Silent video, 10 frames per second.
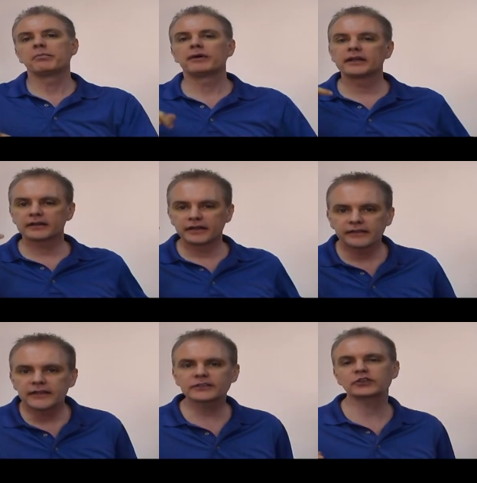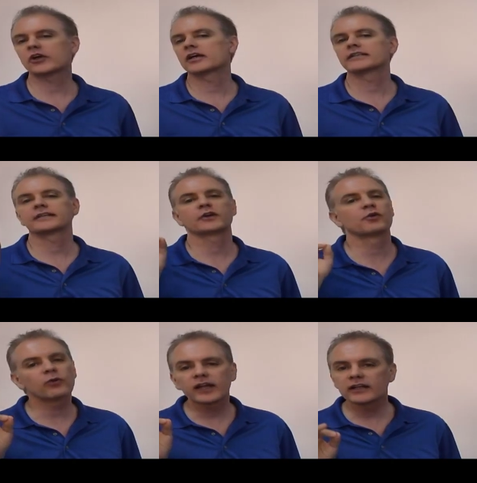But in this song, it's a
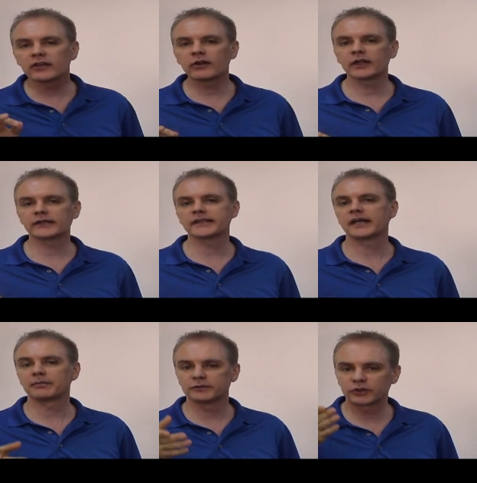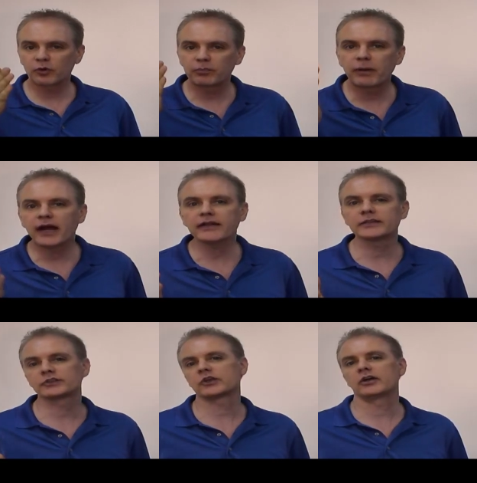great learning example, so go buy
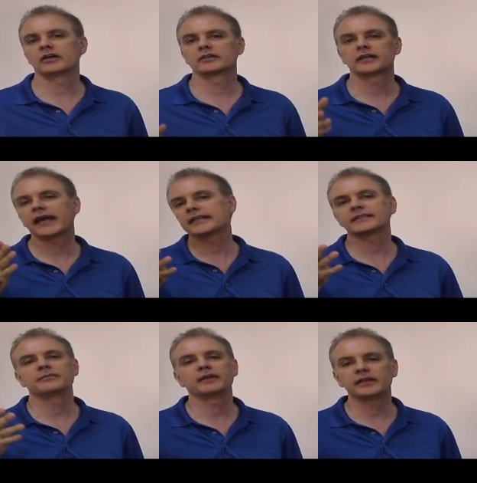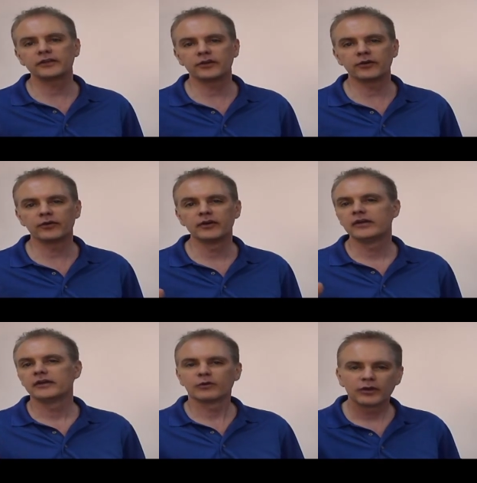this song, Cassie, me and you,
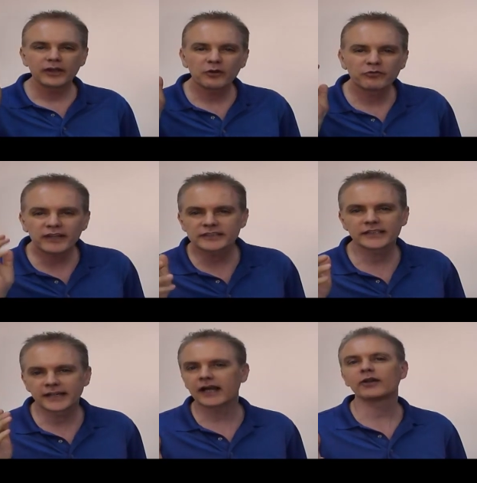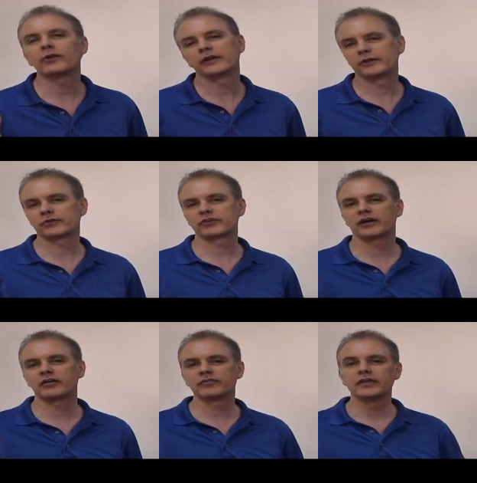invest $1 in
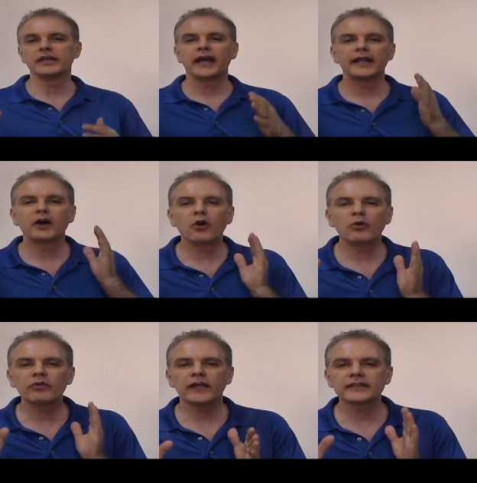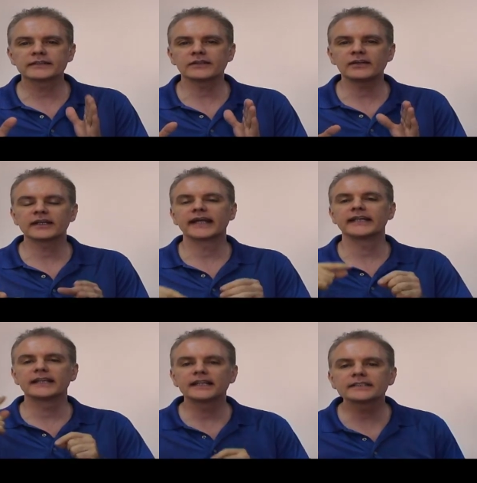yourself, and own that song,
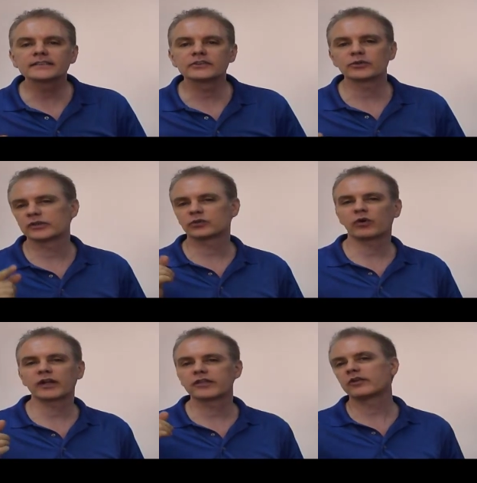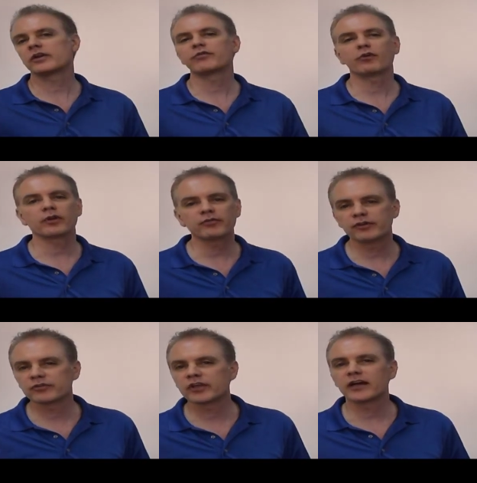and listen to it 20, 30, 40,
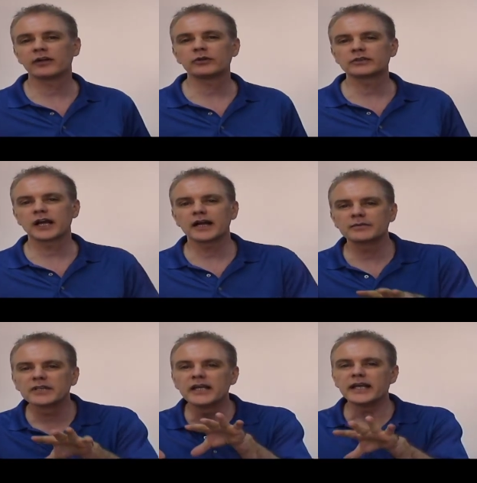50, 100 times,